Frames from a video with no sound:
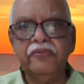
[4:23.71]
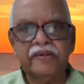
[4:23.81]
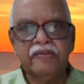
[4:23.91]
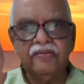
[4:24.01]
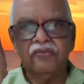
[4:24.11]

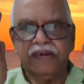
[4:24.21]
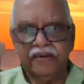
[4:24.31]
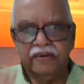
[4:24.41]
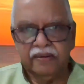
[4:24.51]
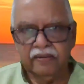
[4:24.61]
which is
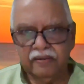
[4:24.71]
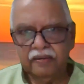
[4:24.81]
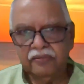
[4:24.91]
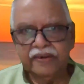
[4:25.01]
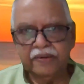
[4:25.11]
20
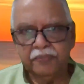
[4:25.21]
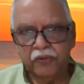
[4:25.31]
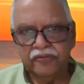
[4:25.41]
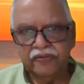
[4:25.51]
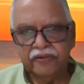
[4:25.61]

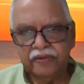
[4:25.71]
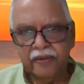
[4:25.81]
points.